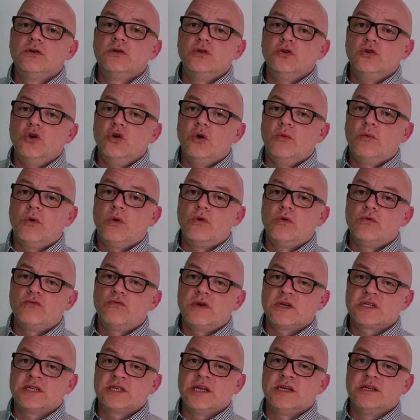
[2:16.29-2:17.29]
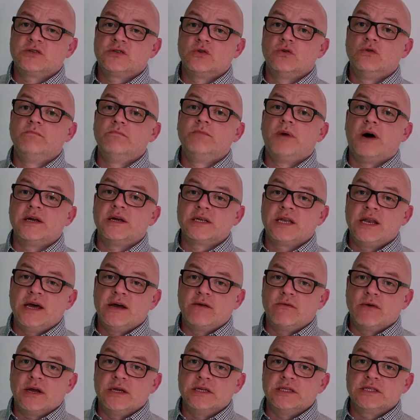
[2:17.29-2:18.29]
normal residential
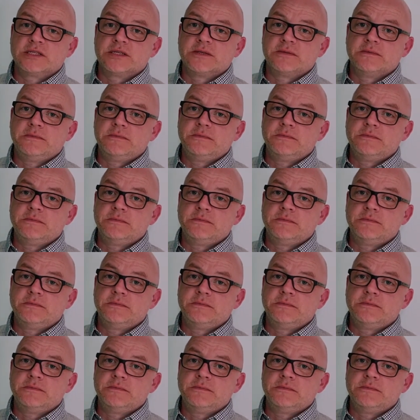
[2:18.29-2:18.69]
buy-to-let rates.